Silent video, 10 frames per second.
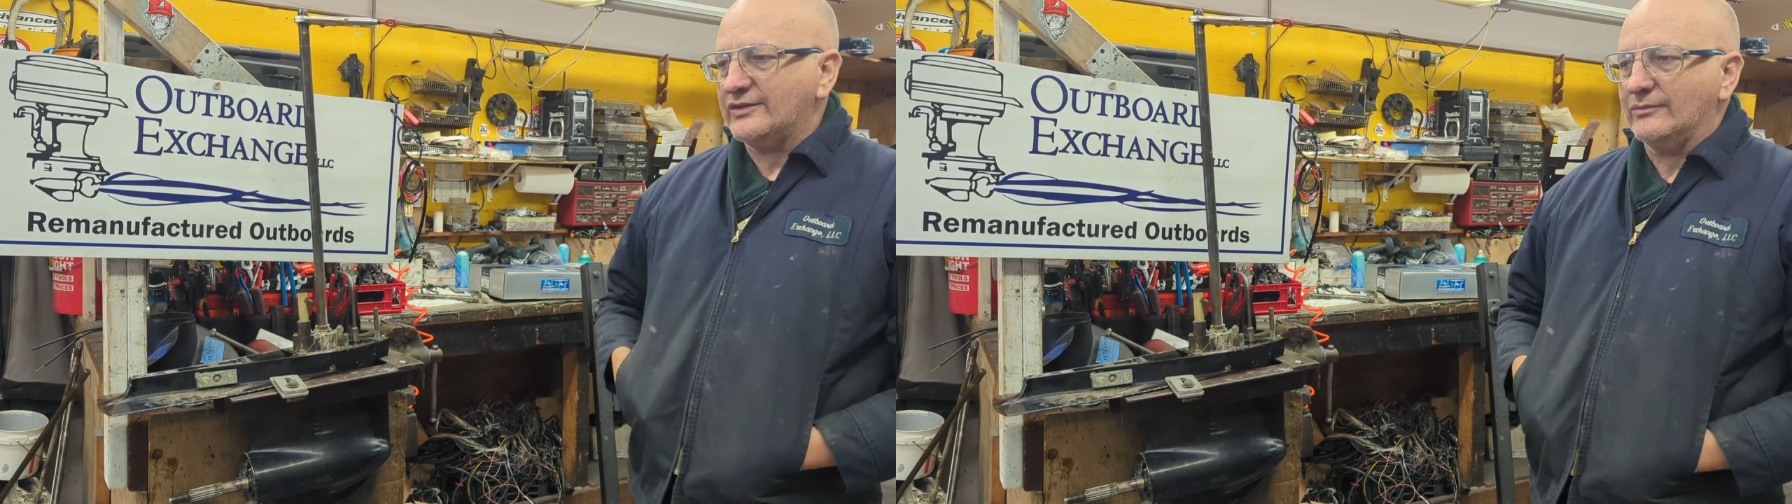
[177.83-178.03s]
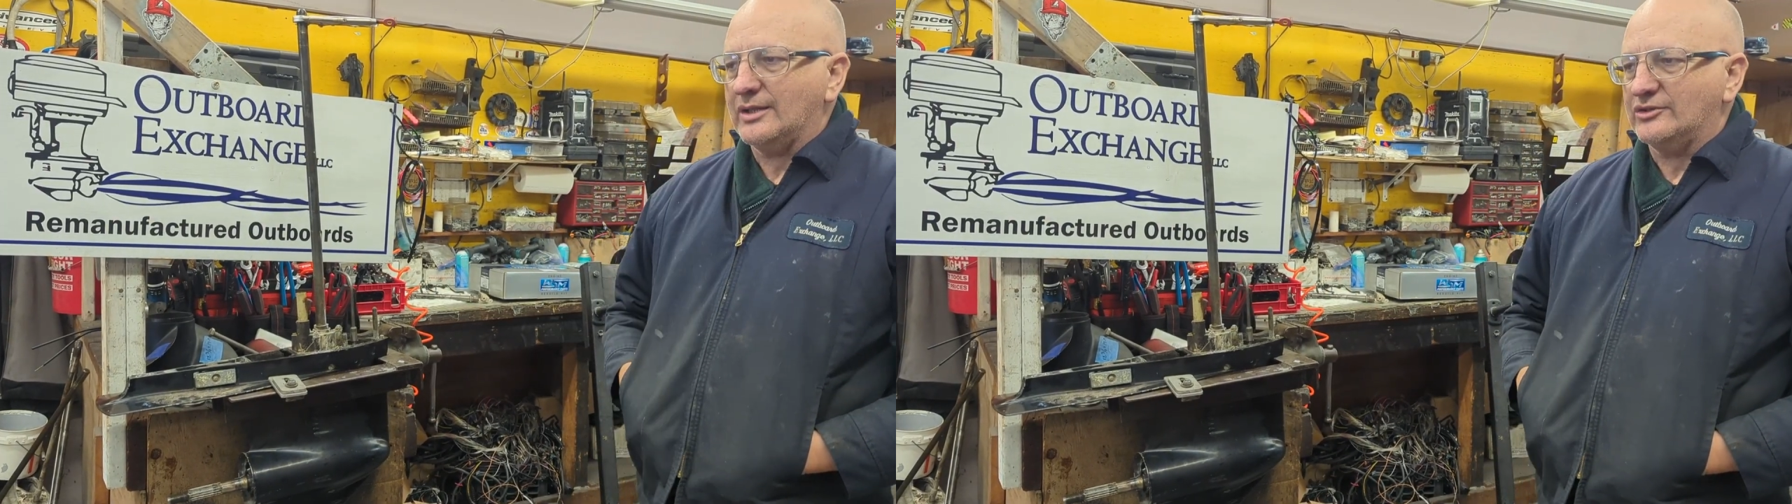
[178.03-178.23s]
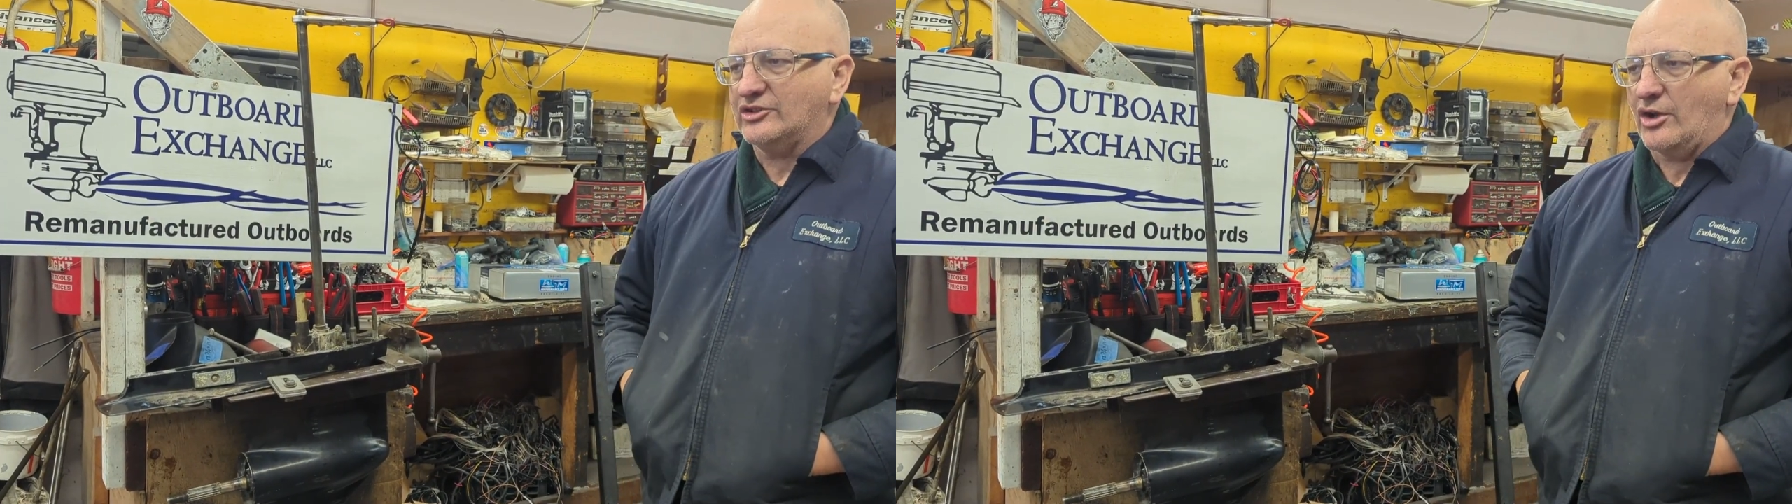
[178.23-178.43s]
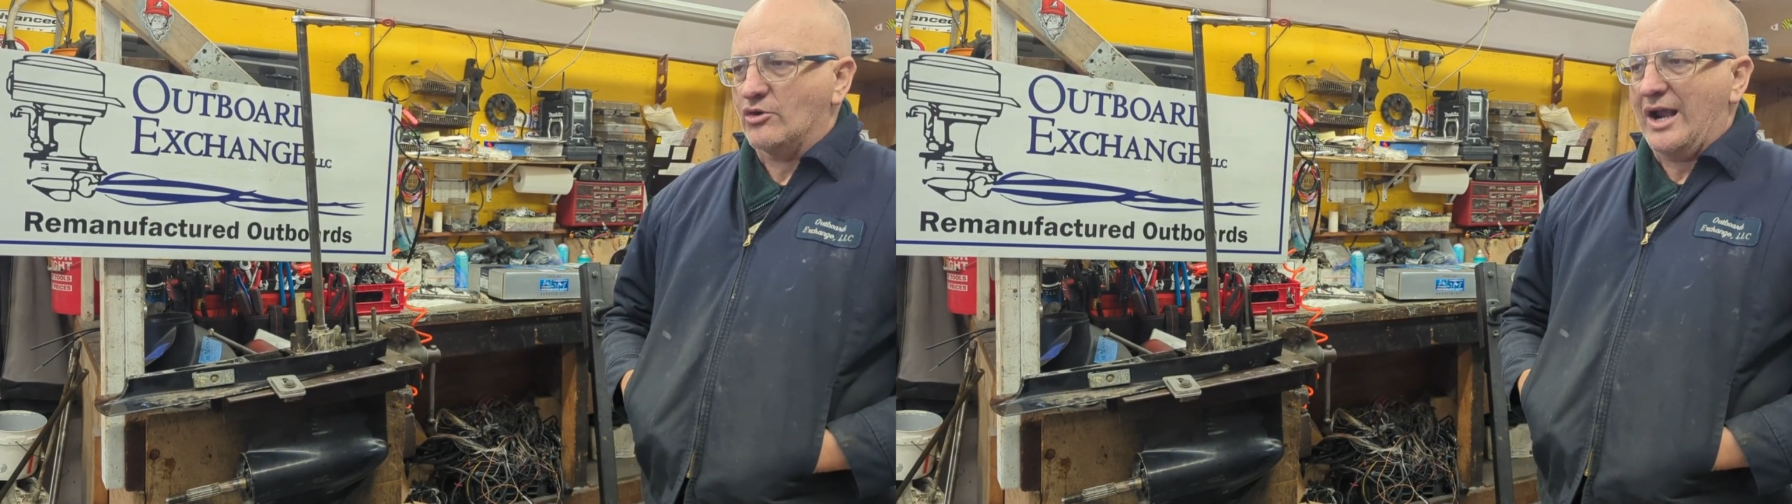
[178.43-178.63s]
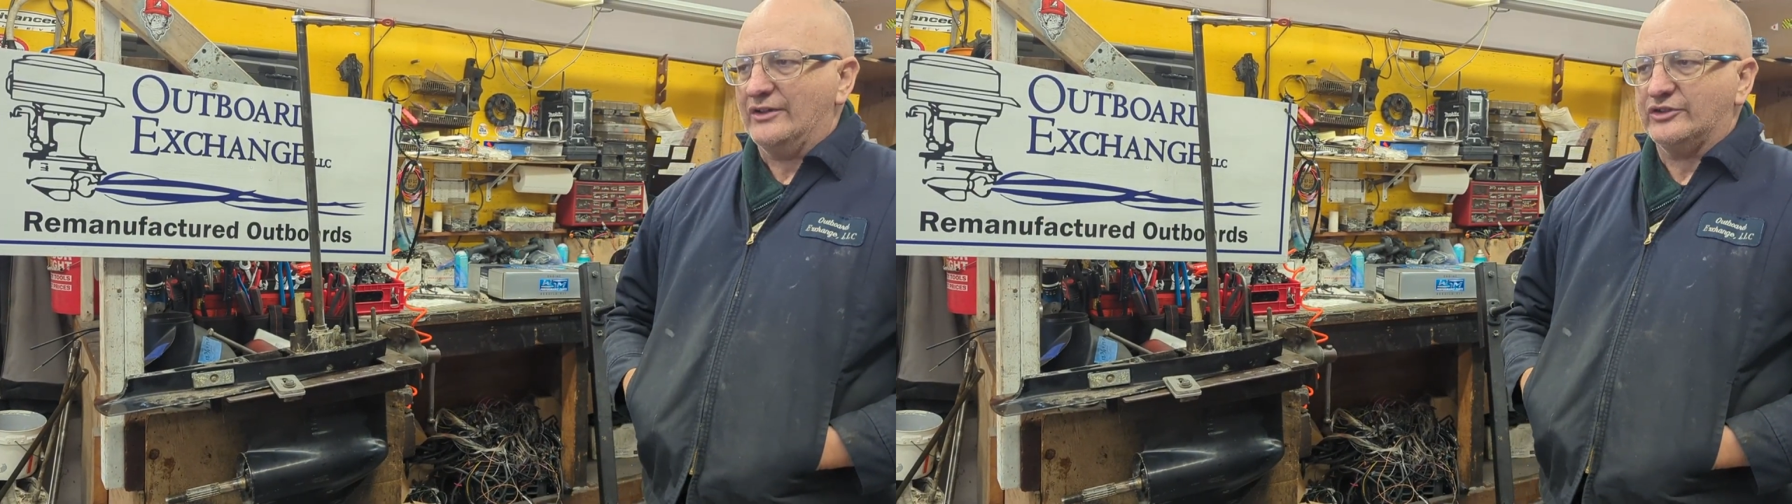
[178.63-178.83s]
Sometimes there's a
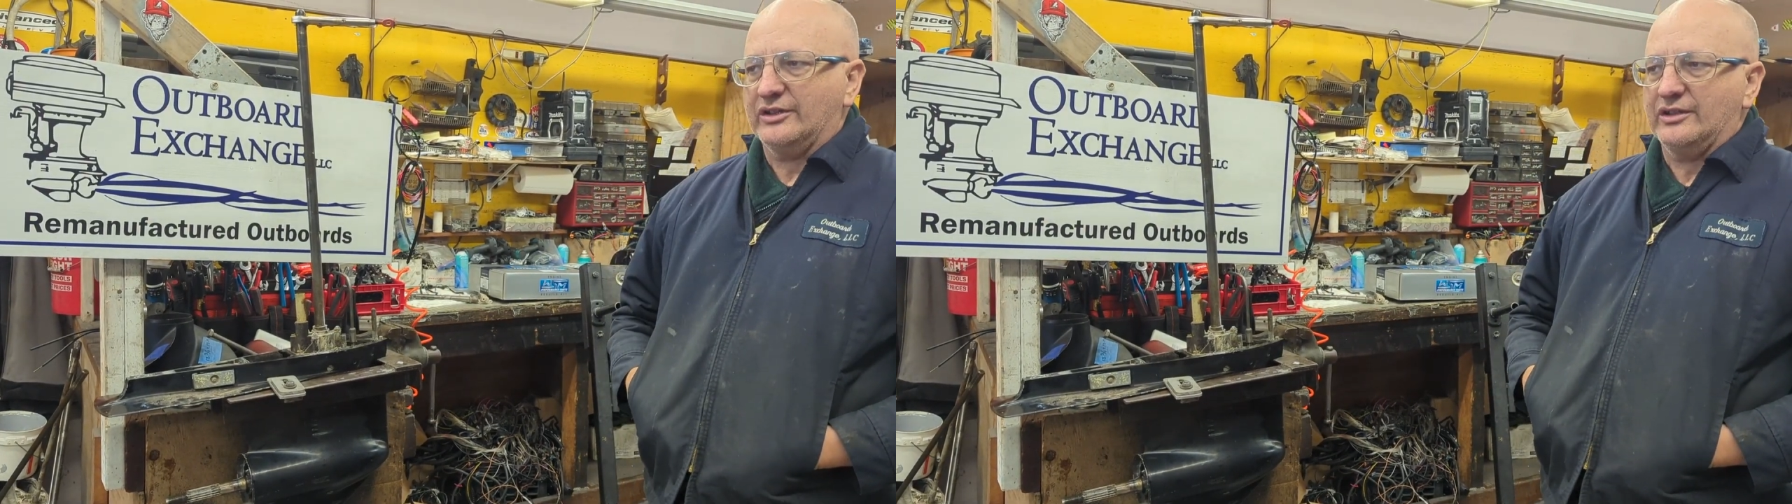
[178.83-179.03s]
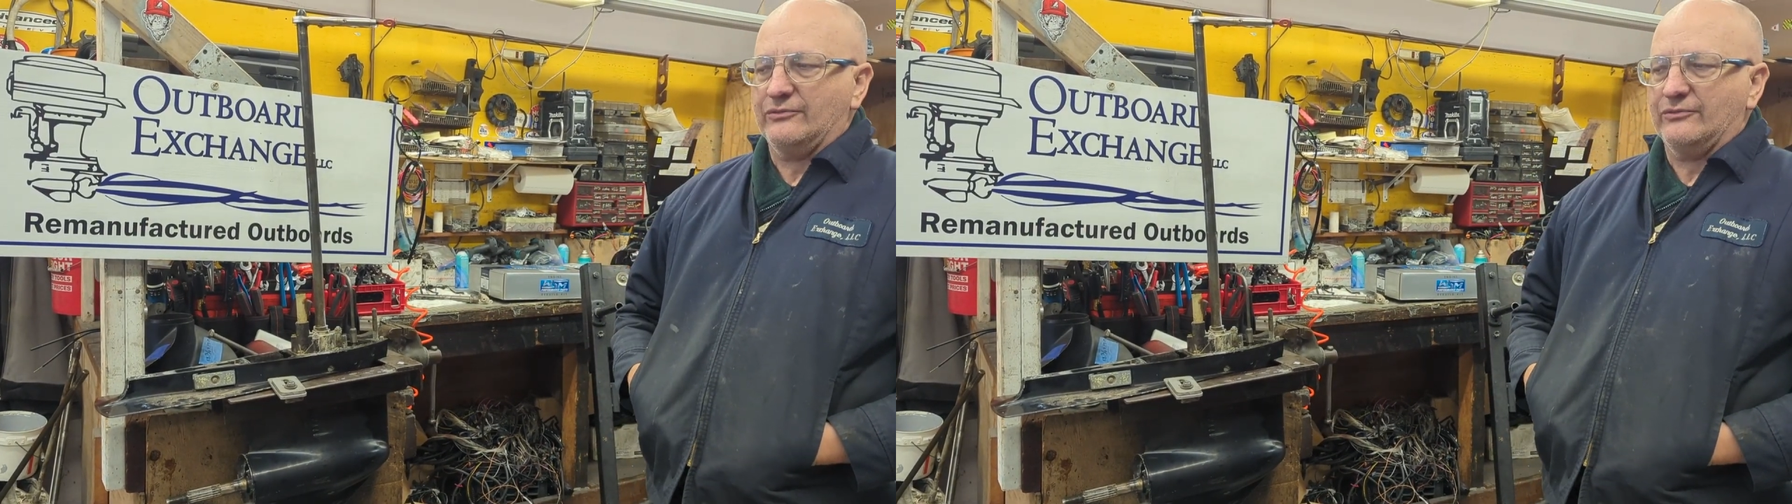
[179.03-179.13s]
drastic